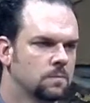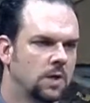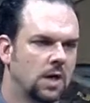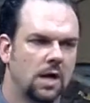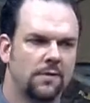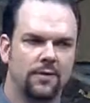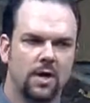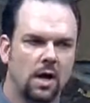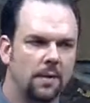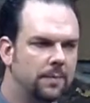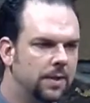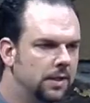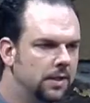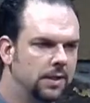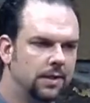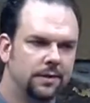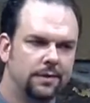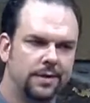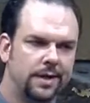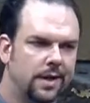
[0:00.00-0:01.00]
I've not
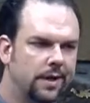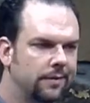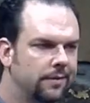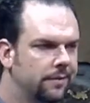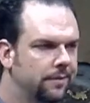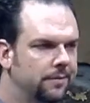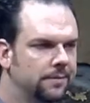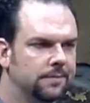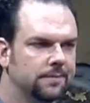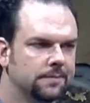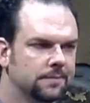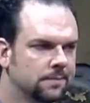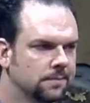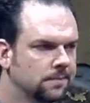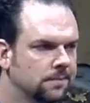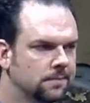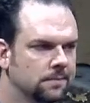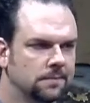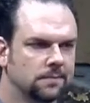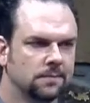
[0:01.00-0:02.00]
been near death,
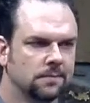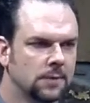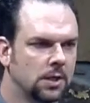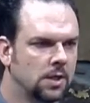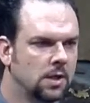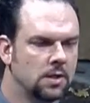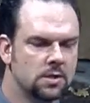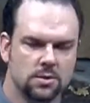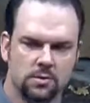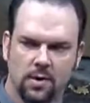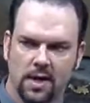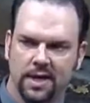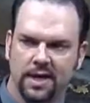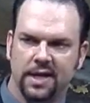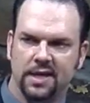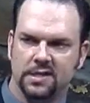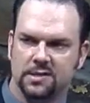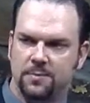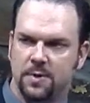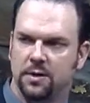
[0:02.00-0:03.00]
so I
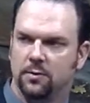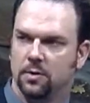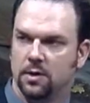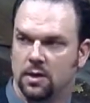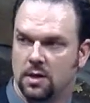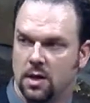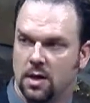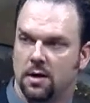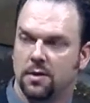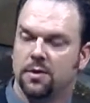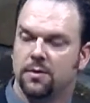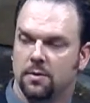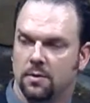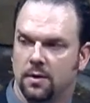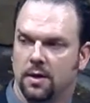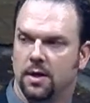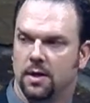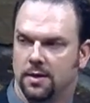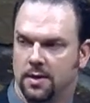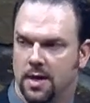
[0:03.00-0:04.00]
can't speak with a lot of
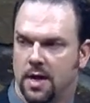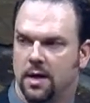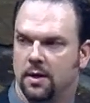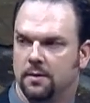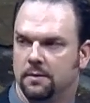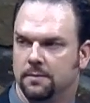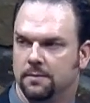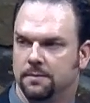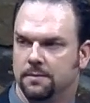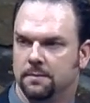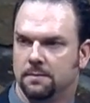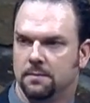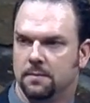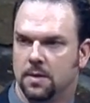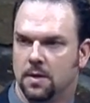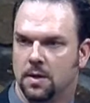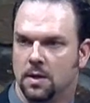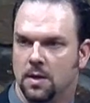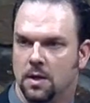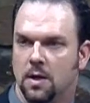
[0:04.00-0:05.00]
authority on that.
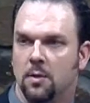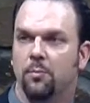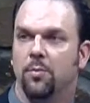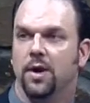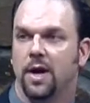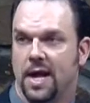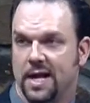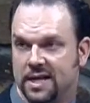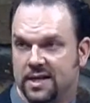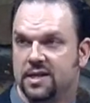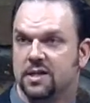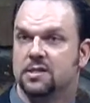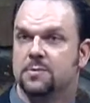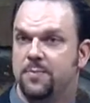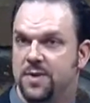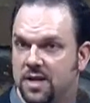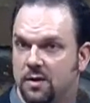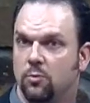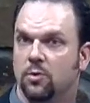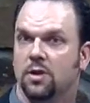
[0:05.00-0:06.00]
But I can
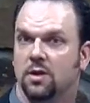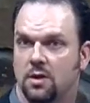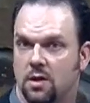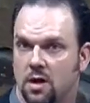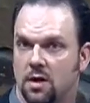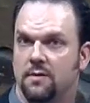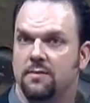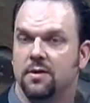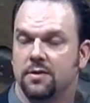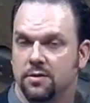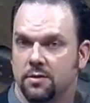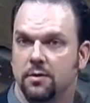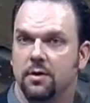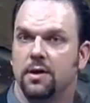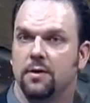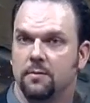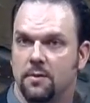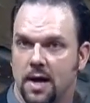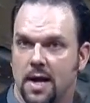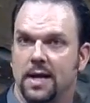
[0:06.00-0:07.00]
speak with a lot of
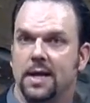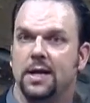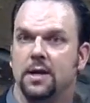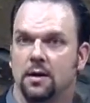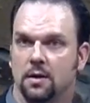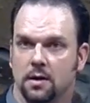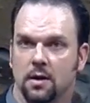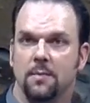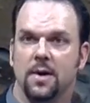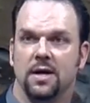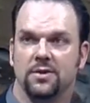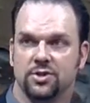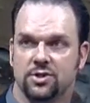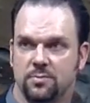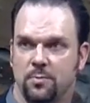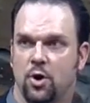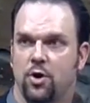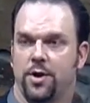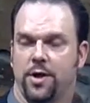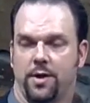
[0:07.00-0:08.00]
authority right here about
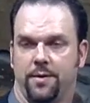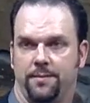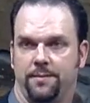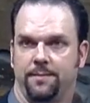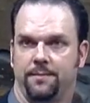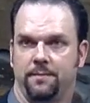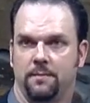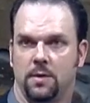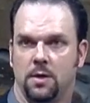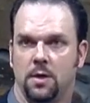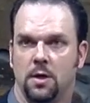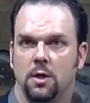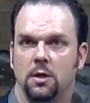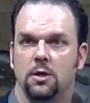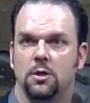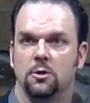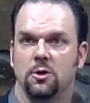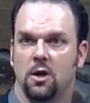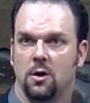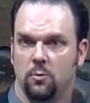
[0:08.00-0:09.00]
Smyrna.
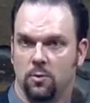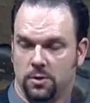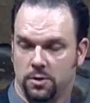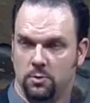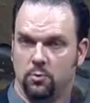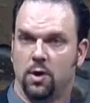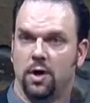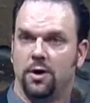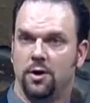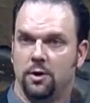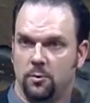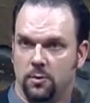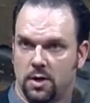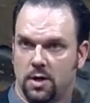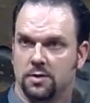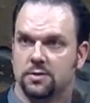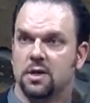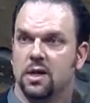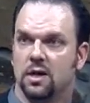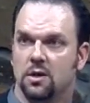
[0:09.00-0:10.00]
You, know, you want to know what
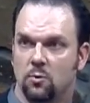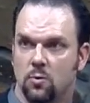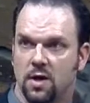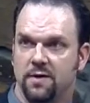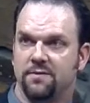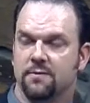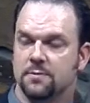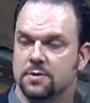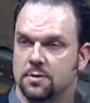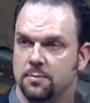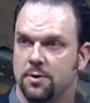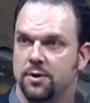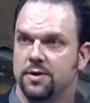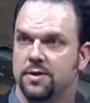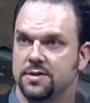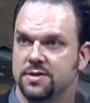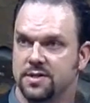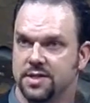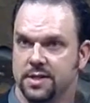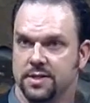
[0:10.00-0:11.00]
our takeaway from
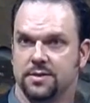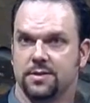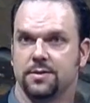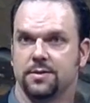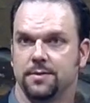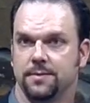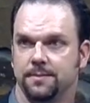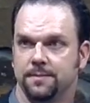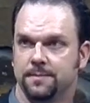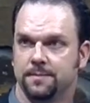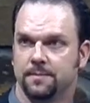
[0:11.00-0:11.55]
Smyrna is this